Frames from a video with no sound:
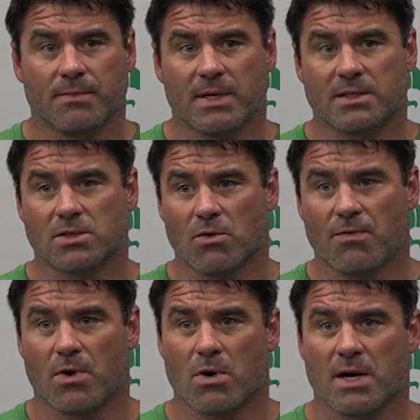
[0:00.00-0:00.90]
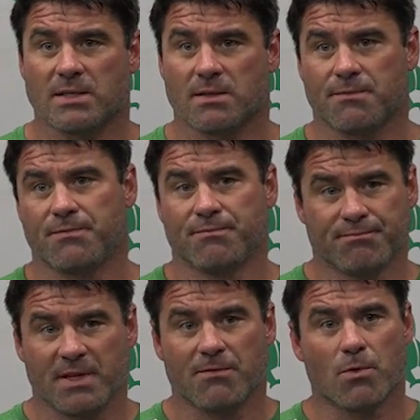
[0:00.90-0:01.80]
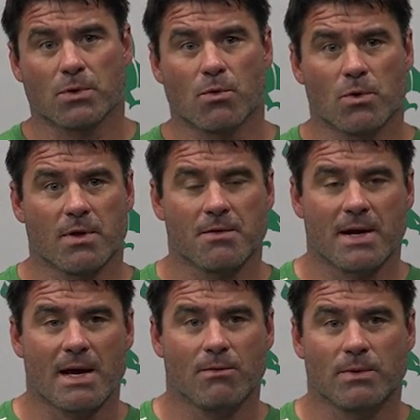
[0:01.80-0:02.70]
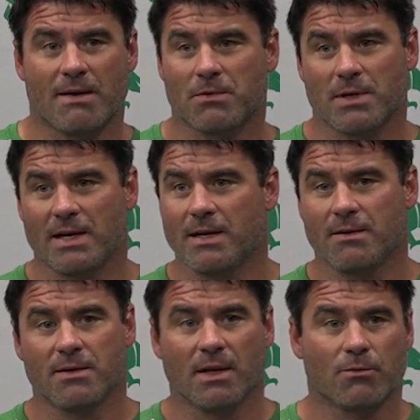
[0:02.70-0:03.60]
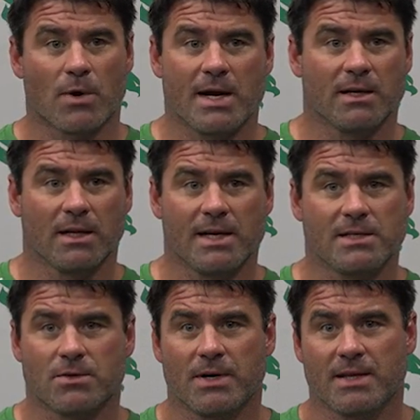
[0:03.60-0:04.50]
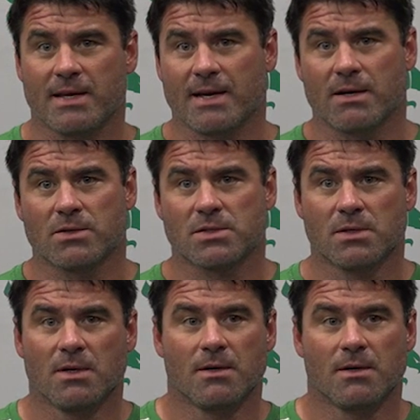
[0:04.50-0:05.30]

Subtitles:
And so far, as of in the fourth quarter the other night, after any of the rain delays or anything else,